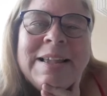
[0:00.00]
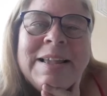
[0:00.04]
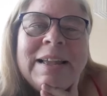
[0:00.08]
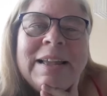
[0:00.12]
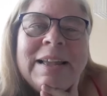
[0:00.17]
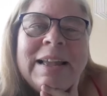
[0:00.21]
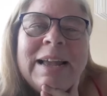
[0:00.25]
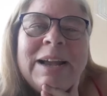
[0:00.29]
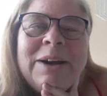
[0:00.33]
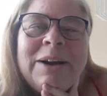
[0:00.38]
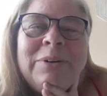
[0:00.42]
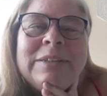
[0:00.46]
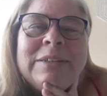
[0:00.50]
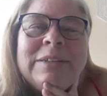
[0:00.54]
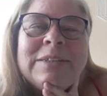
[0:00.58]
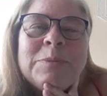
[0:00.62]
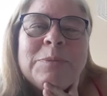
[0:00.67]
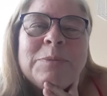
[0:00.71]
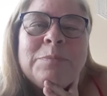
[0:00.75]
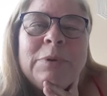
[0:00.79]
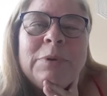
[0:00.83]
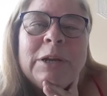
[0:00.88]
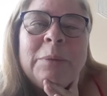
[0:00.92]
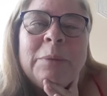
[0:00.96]
Howie
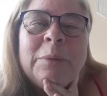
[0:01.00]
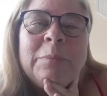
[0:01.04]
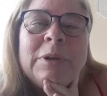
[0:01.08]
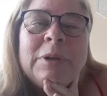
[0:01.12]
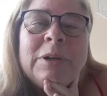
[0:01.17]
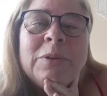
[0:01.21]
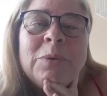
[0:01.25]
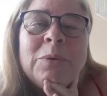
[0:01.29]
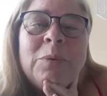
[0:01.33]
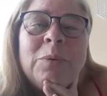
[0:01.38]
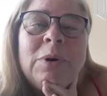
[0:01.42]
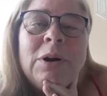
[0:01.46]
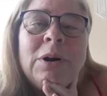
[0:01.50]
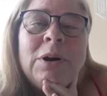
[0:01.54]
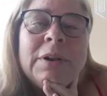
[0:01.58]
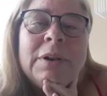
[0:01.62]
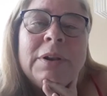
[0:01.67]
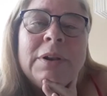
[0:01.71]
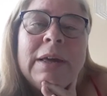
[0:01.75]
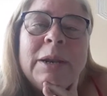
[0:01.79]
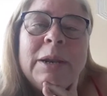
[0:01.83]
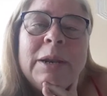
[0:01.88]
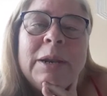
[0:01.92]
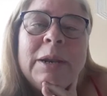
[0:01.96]
says plug him into the wall
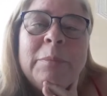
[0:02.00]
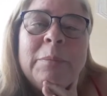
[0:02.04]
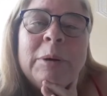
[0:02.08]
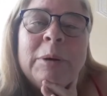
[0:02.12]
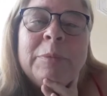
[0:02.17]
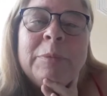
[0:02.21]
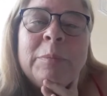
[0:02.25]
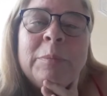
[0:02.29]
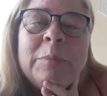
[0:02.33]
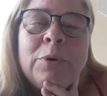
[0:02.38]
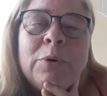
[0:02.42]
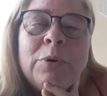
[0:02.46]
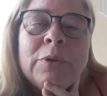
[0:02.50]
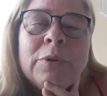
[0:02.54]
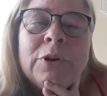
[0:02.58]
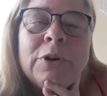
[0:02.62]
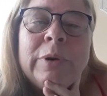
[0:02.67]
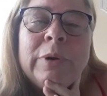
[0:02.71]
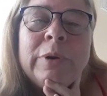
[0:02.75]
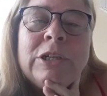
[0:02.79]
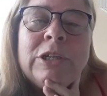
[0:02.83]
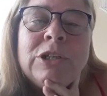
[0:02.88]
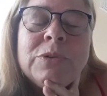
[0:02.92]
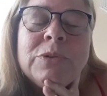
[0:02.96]
and light him up, then pour the
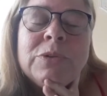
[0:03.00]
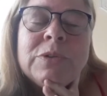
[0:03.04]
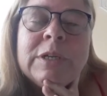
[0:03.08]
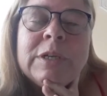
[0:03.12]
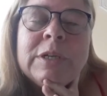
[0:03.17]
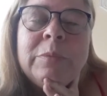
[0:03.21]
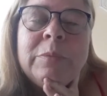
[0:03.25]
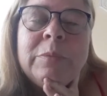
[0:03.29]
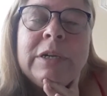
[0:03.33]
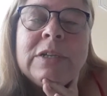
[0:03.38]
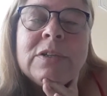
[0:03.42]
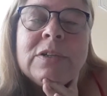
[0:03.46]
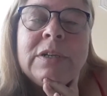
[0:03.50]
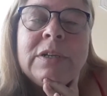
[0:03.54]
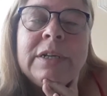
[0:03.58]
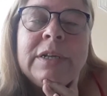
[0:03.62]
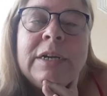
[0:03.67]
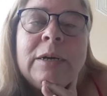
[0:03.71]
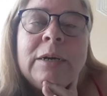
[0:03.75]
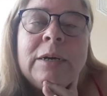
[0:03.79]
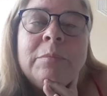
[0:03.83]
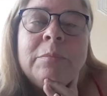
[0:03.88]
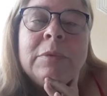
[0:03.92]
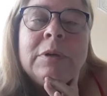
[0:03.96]
green juice in when he's
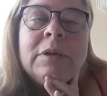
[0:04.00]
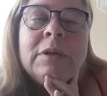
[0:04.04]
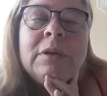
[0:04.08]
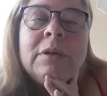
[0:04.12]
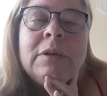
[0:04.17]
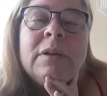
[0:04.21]
lit up.